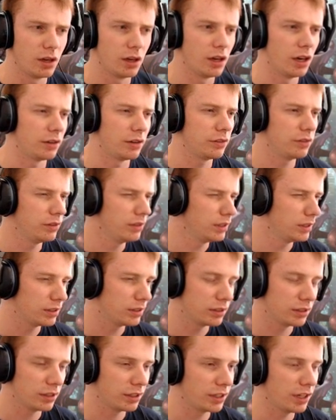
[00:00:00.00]

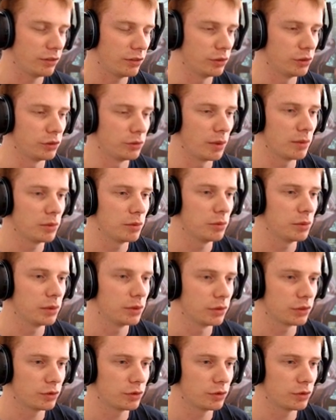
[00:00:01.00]
can't really remember, but it was